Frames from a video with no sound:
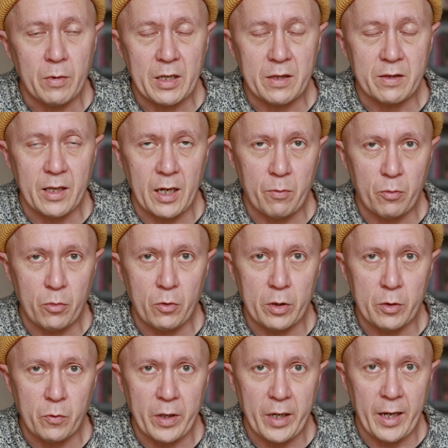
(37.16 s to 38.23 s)
at that
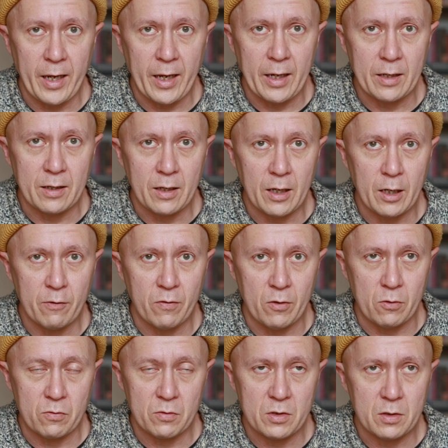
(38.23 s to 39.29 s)
point we had
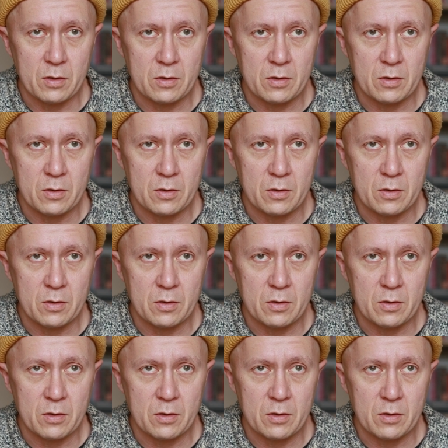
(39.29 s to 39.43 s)
iPhones,